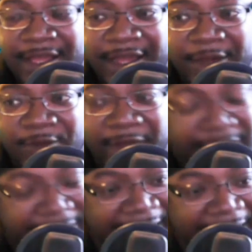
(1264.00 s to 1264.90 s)

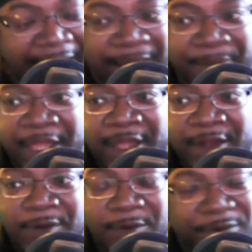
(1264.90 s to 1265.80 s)
around this time
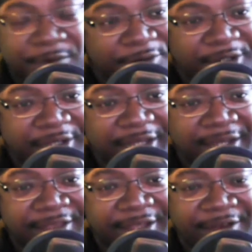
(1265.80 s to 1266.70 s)
when we were doing
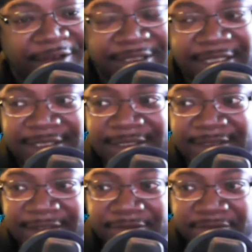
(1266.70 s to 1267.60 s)
the
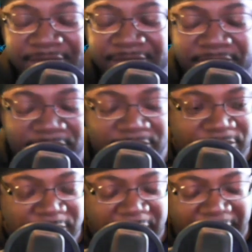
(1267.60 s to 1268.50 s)
offseason
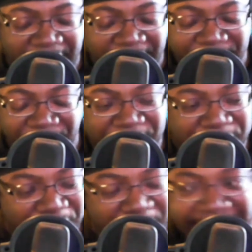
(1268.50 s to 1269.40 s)

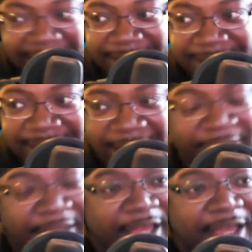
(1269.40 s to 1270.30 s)
divisional breakdowns and stuff.
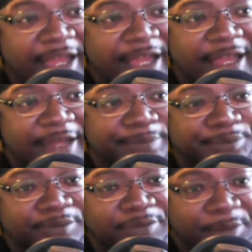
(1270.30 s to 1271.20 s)

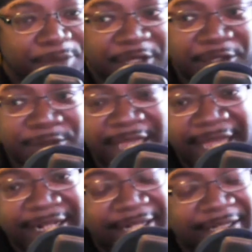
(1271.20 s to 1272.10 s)
Big Q
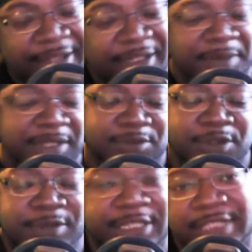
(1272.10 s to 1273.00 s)
said that the Carolina Panthers was
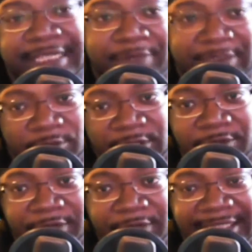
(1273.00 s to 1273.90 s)
going to
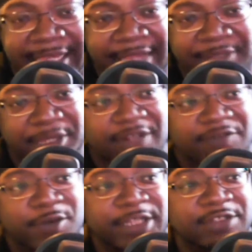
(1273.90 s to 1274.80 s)
win 10 games. Me and the
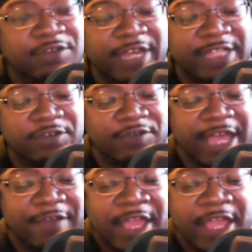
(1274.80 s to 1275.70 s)
Voice
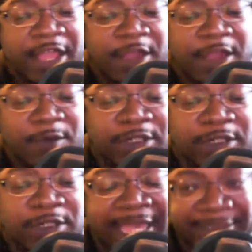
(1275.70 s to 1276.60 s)
2525 were on the
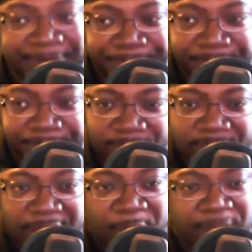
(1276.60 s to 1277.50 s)
podcast.
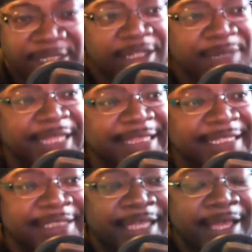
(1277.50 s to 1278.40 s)
We talked about this.